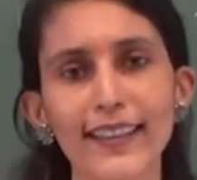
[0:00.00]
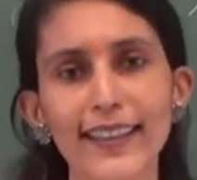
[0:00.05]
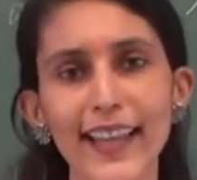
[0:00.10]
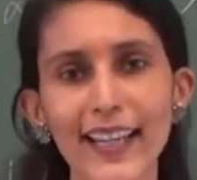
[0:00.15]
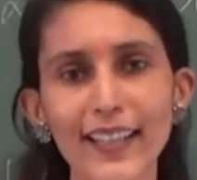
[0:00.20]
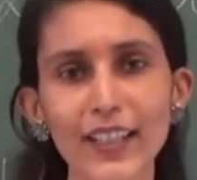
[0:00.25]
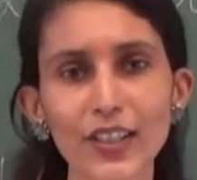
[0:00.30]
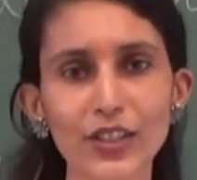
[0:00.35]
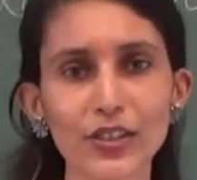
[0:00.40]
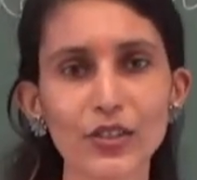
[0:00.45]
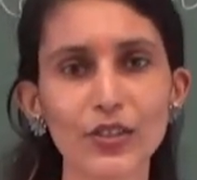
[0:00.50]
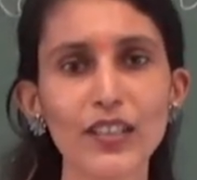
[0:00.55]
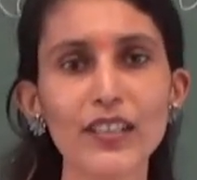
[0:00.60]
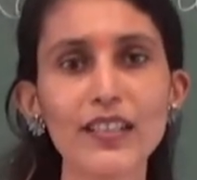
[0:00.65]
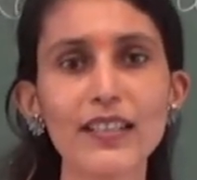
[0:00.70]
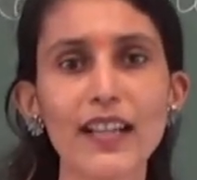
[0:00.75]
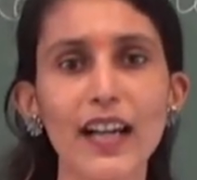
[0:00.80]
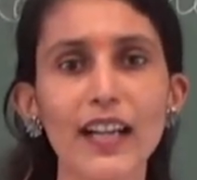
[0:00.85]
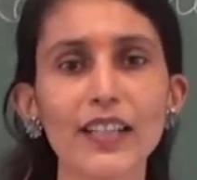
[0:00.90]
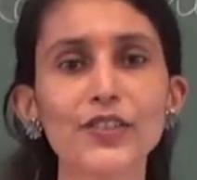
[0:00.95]
Thank you,
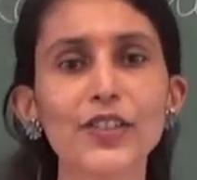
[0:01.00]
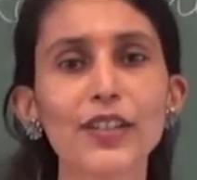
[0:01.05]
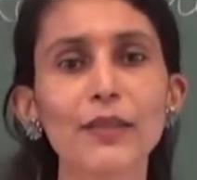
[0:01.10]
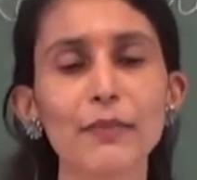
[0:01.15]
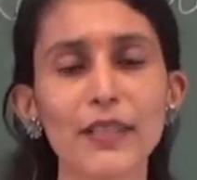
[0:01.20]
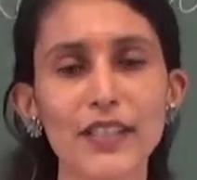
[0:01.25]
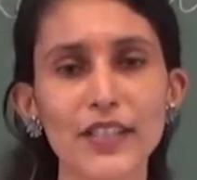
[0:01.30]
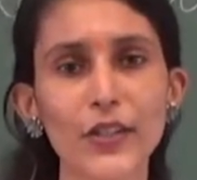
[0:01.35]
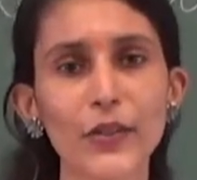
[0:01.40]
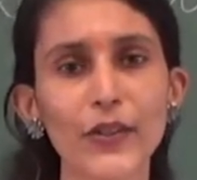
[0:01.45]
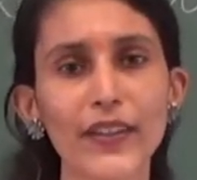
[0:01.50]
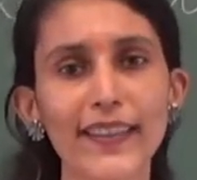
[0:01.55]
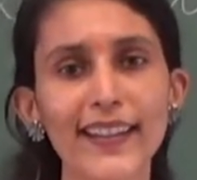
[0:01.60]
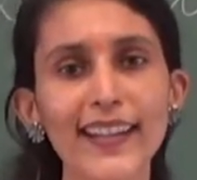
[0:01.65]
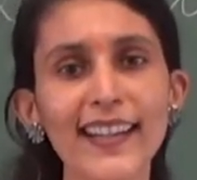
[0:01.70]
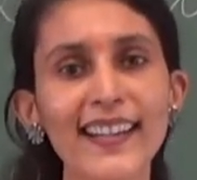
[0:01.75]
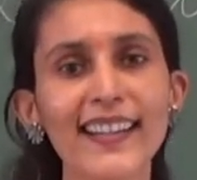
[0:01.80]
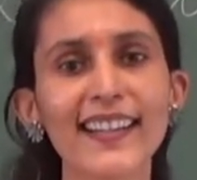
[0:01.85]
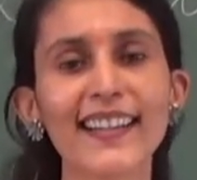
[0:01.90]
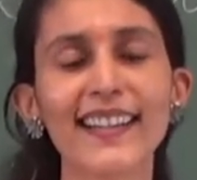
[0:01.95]
students. I shall meet you in
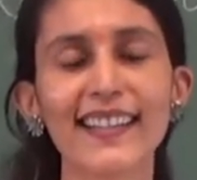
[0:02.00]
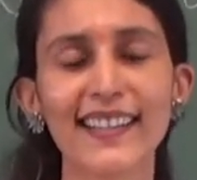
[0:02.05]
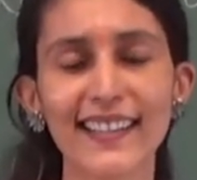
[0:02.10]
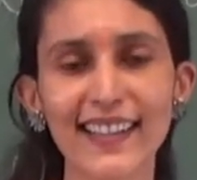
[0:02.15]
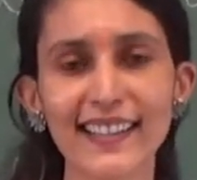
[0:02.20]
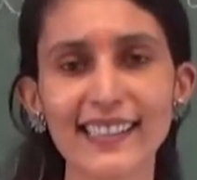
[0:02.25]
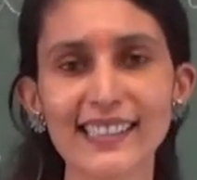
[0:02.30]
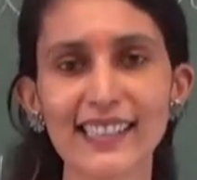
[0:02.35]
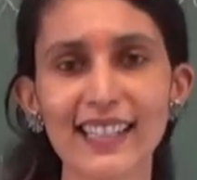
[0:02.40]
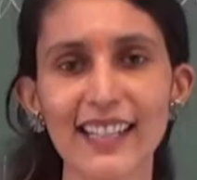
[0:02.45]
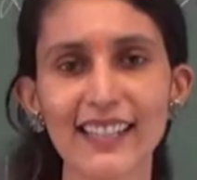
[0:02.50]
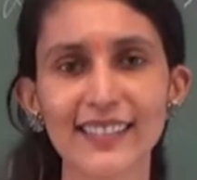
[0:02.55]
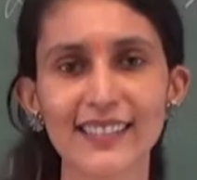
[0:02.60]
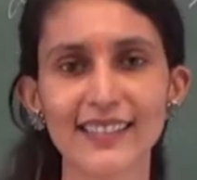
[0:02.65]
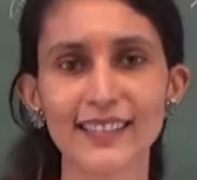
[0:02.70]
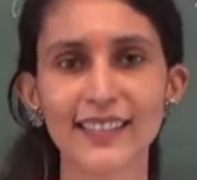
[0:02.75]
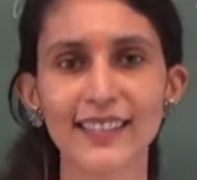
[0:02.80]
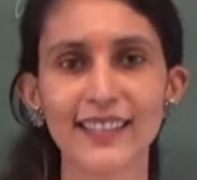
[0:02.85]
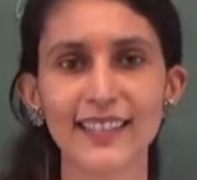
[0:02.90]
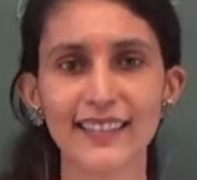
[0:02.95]
the next
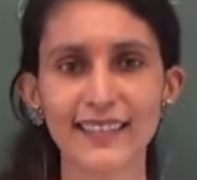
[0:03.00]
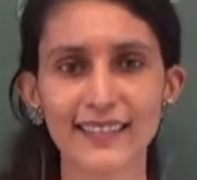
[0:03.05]
class.